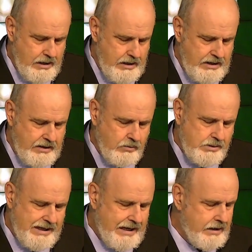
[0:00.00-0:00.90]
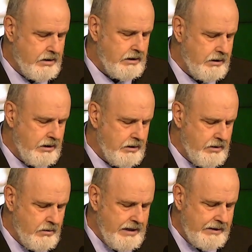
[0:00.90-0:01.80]
He was the head deacon in the
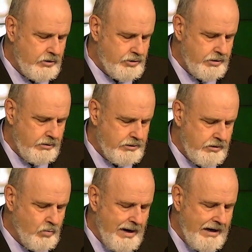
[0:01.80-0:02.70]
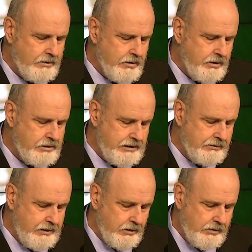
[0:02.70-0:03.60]
United Church in Wyerton,
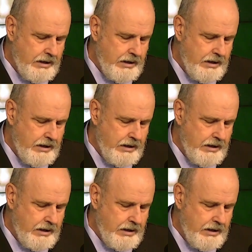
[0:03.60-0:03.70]
Ontario,